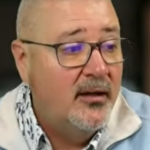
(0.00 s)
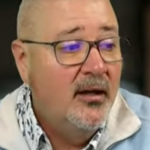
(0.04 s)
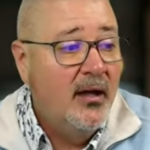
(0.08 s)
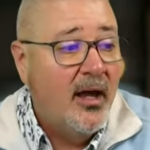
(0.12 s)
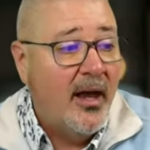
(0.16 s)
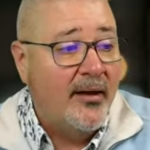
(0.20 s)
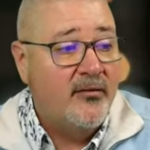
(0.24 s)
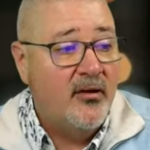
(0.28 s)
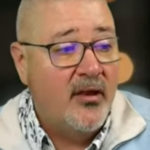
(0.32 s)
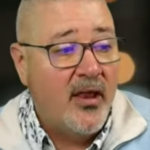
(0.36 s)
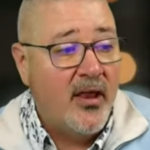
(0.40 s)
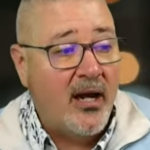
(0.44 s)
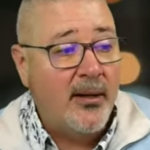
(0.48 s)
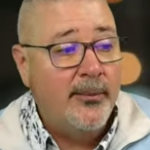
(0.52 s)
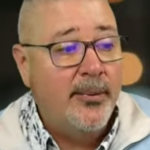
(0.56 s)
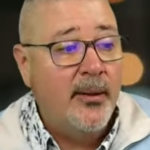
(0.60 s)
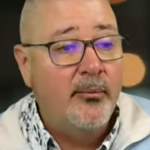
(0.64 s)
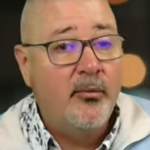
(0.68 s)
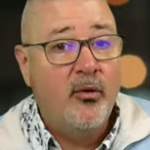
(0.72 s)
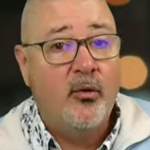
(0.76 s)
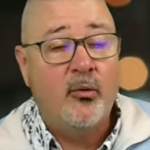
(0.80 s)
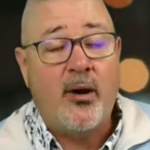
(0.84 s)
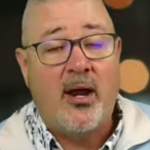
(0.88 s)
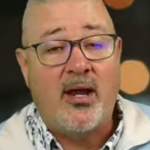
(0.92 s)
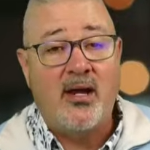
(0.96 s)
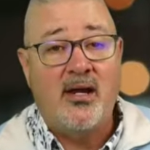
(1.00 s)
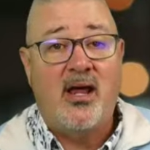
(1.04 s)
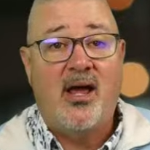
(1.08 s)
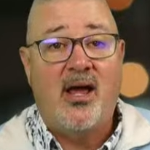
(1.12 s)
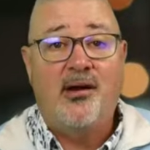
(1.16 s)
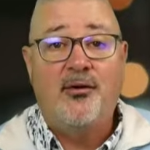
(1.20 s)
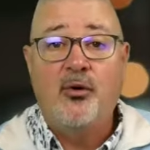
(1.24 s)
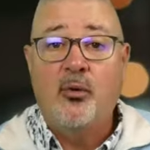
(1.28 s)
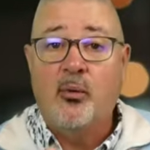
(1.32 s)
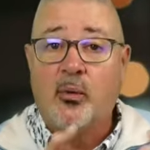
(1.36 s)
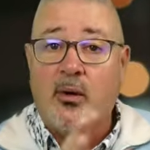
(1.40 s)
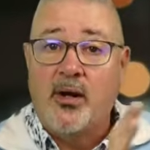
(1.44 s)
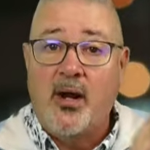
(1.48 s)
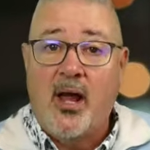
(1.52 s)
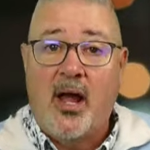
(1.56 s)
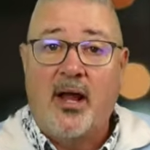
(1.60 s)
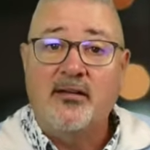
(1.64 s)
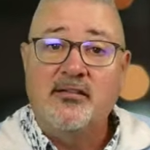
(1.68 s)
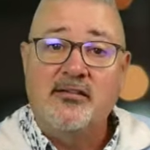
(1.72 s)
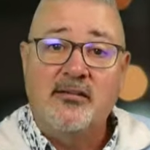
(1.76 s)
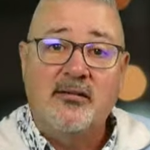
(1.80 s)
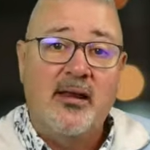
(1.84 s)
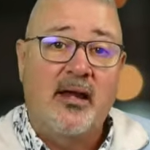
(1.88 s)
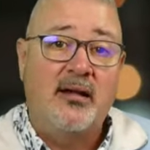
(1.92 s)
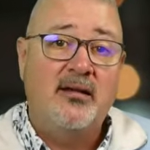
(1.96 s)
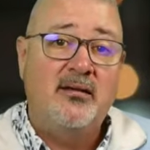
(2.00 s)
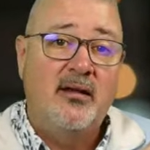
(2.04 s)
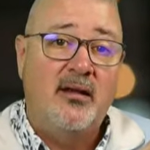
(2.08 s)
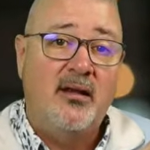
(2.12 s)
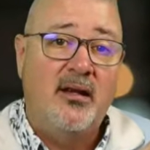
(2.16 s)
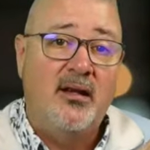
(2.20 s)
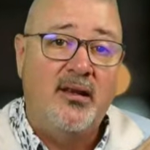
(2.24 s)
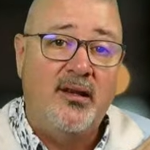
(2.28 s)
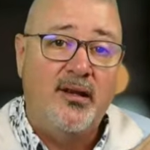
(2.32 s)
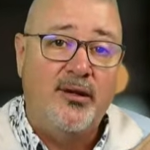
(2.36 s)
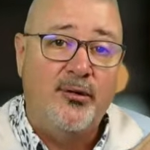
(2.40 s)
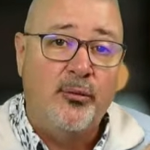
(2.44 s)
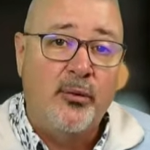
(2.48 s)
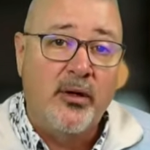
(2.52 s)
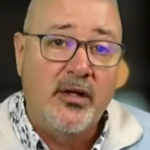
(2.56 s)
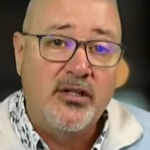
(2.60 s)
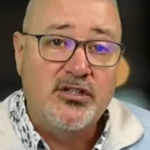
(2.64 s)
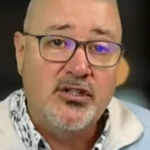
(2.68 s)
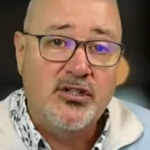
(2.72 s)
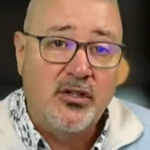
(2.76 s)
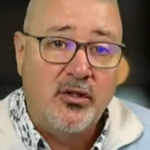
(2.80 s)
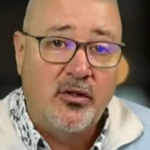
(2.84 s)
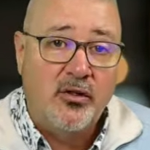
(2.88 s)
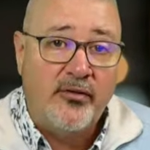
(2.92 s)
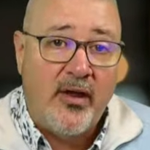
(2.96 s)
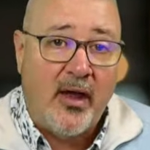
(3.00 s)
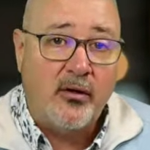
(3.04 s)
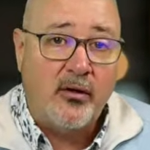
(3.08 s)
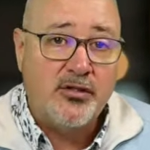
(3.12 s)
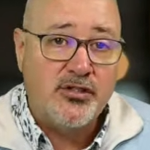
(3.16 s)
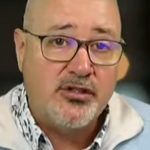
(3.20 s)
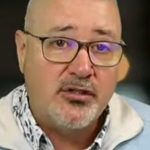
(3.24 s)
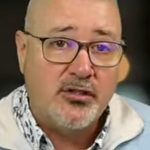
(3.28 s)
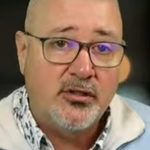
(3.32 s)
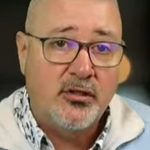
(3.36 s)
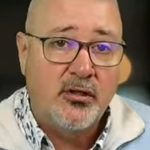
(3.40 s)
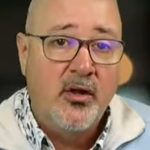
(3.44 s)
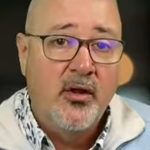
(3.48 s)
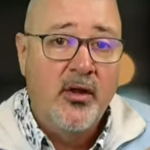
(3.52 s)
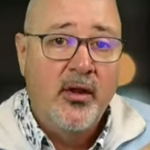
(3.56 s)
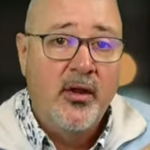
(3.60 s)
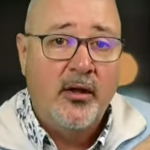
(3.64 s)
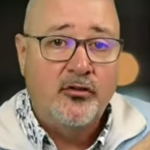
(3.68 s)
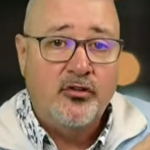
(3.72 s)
I have a lot of people right now who were not selected in the original voucher